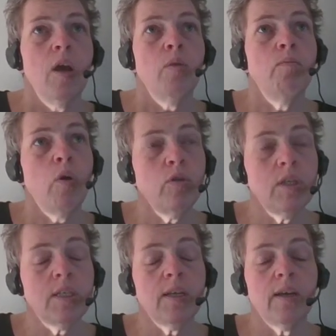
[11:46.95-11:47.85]

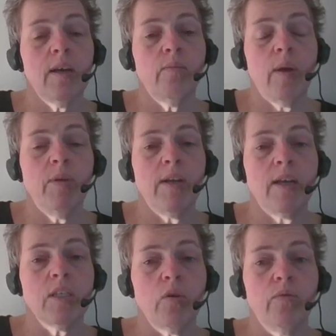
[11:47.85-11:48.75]
Most webinar
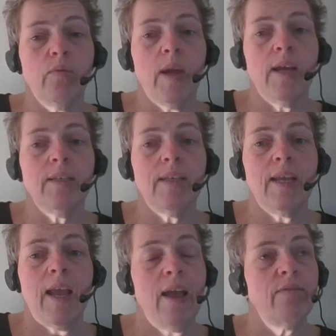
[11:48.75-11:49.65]
software, they
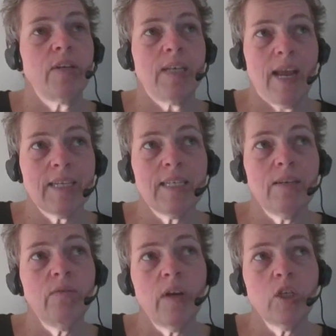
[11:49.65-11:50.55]
have a text in
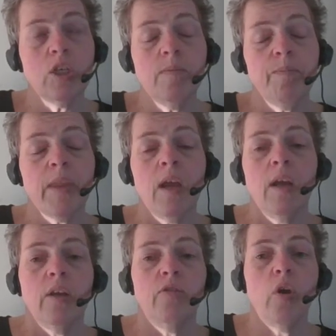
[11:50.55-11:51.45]
function.
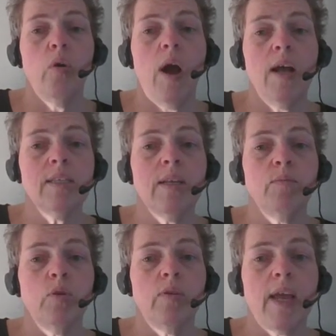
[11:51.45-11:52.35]
So ask them
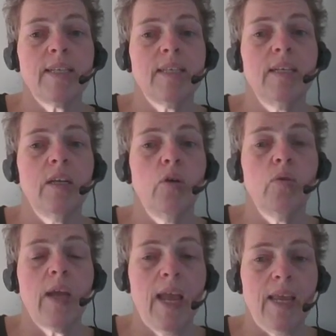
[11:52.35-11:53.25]
to text in an
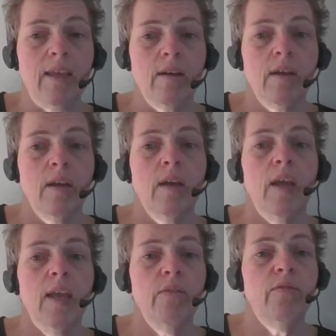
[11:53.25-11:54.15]
okay
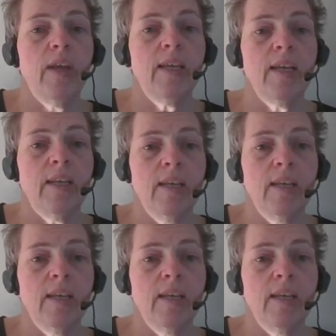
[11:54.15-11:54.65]
if they can hear